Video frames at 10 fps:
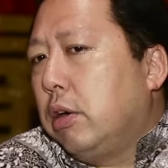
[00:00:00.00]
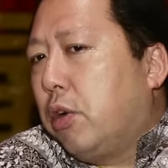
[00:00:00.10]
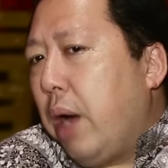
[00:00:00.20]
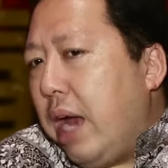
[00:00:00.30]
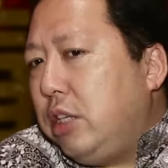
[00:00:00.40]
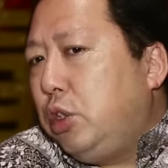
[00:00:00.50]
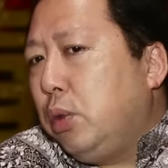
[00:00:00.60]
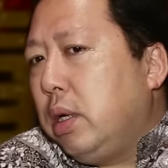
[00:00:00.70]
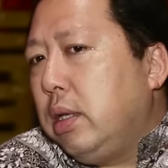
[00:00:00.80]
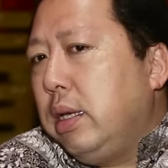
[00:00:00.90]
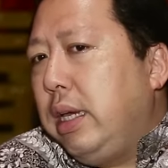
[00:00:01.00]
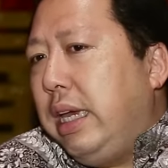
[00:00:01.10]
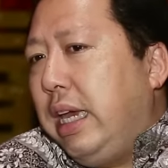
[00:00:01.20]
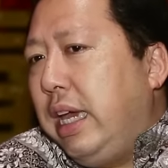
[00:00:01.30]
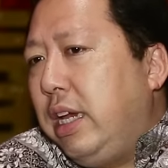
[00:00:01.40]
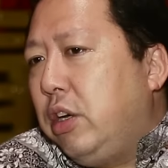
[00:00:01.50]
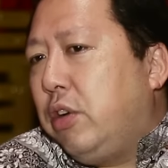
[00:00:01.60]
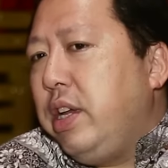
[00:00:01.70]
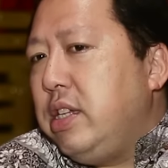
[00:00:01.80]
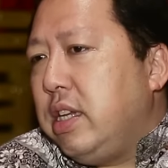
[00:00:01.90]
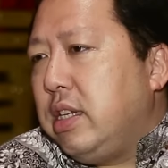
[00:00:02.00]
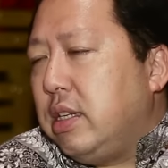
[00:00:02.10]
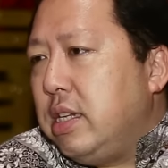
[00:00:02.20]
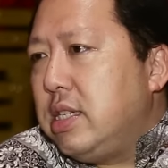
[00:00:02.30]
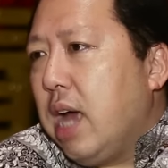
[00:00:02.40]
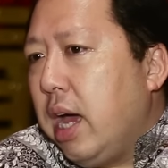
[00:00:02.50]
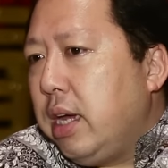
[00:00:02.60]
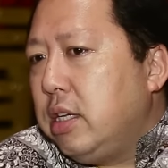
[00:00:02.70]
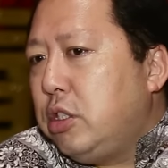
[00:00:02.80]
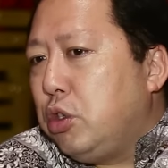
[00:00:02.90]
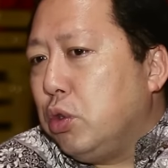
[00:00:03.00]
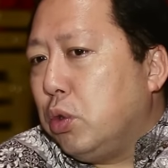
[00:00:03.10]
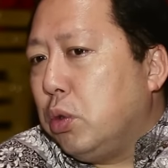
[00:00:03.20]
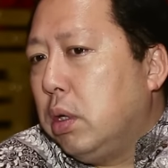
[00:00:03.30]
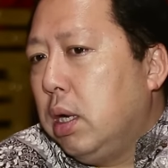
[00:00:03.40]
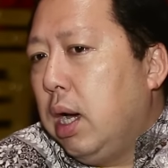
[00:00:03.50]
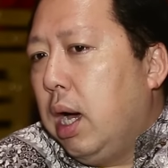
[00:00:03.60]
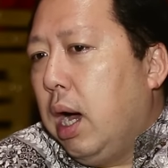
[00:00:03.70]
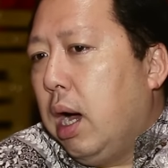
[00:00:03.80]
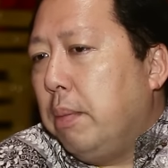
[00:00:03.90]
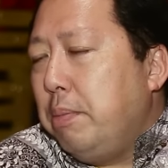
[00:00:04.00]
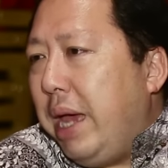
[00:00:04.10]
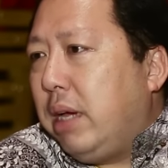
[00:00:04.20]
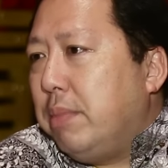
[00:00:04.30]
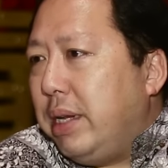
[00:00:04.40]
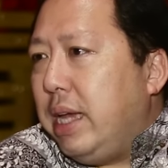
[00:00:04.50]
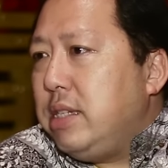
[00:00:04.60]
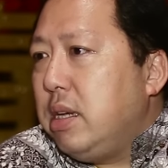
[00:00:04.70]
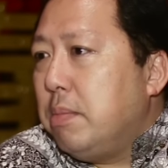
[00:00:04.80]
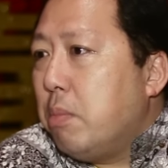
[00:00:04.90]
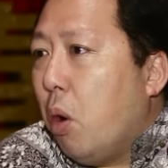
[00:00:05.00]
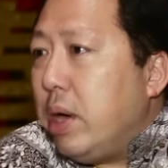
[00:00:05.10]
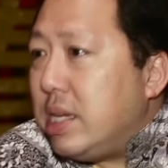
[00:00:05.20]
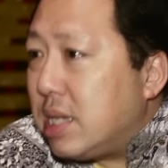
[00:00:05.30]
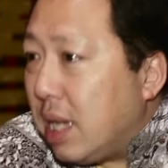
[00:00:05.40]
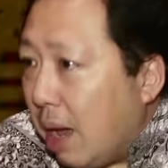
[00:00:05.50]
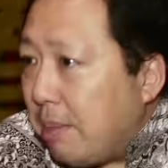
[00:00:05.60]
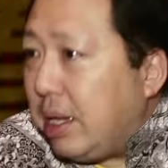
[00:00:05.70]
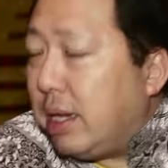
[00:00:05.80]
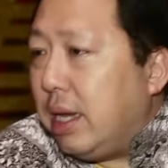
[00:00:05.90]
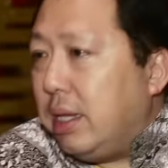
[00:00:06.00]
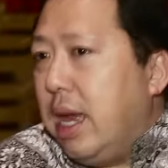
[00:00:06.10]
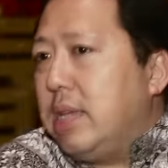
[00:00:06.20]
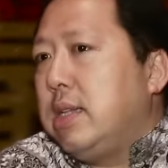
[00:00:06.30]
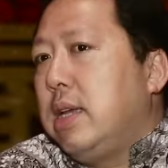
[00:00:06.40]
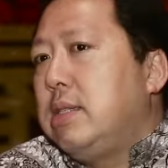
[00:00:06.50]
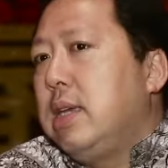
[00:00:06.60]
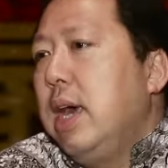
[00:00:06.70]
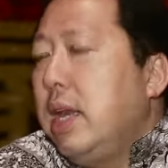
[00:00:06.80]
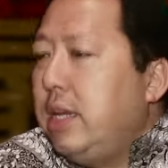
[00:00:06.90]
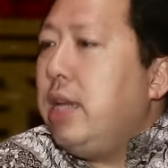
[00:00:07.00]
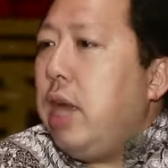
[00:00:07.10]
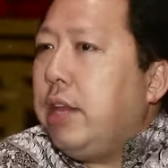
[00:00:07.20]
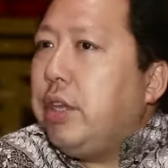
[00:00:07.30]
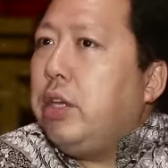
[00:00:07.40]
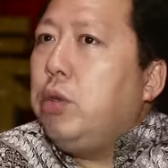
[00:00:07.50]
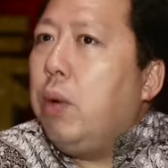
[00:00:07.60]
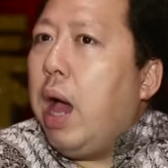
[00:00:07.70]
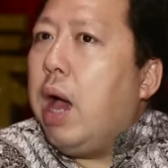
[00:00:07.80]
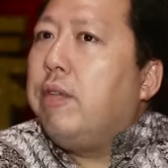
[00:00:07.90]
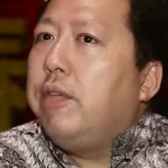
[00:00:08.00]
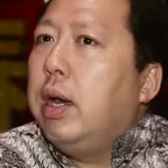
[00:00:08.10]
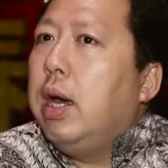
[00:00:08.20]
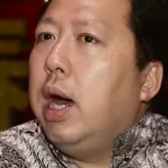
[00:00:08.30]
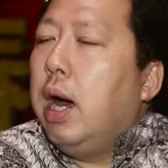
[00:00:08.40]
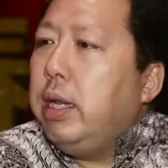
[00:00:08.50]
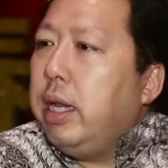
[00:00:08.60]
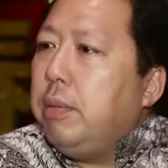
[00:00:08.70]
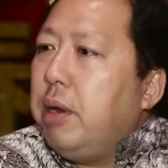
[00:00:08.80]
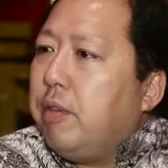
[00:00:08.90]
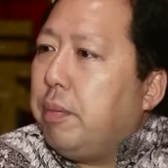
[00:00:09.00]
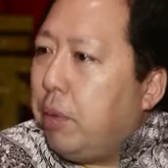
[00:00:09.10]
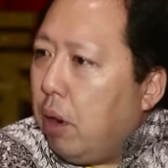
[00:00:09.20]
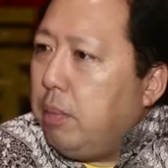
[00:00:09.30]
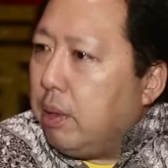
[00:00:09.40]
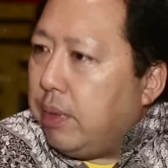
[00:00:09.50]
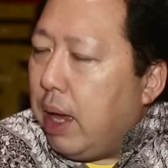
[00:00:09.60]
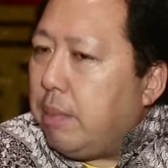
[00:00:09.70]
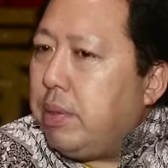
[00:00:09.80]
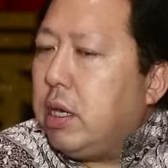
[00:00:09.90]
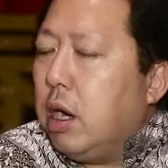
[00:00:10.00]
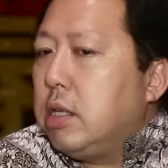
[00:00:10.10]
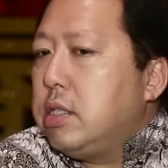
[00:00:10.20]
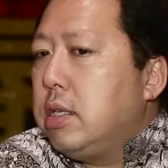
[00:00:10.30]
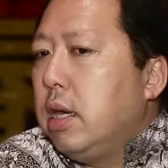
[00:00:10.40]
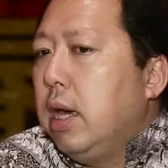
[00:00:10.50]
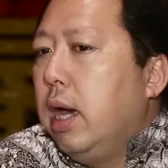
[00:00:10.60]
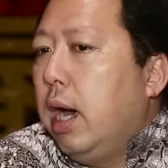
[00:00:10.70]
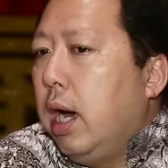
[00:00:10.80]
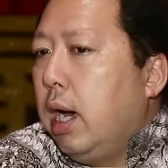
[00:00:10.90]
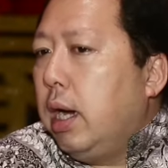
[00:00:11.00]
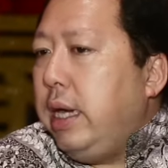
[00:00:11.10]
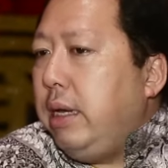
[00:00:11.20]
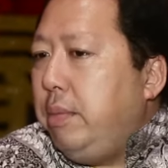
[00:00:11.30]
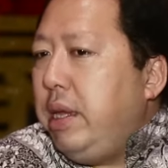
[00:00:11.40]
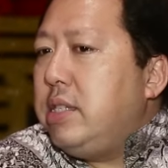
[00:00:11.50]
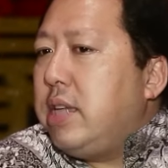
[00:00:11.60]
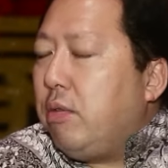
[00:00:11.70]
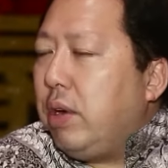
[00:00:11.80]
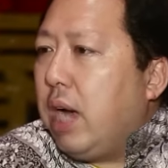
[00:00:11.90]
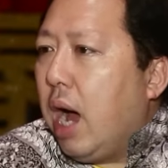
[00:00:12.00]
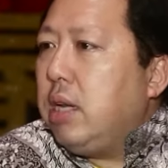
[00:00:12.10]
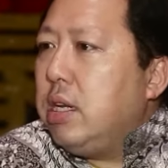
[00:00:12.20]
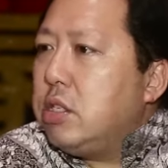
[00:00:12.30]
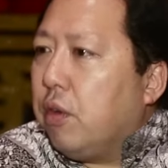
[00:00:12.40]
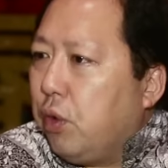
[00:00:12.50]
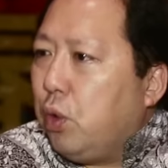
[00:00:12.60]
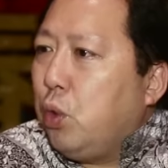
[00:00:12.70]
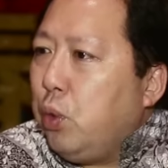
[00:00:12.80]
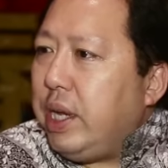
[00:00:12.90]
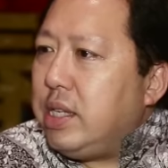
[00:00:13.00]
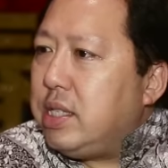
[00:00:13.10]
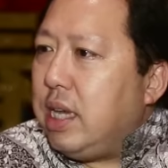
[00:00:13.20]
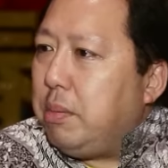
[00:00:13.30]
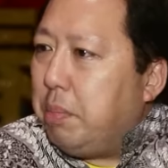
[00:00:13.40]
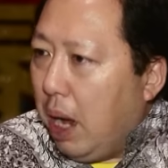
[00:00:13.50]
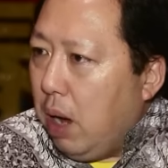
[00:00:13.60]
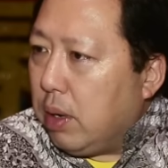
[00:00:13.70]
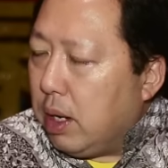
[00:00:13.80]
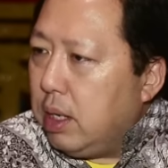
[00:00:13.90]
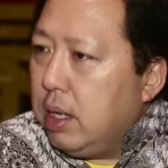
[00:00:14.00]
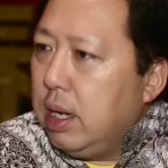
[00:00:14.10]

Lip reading: gradual increase in the desire to make Malaysia more Islamic in that sense, then I think you have a little bit of a problem there, because it means that regardless of who is in power,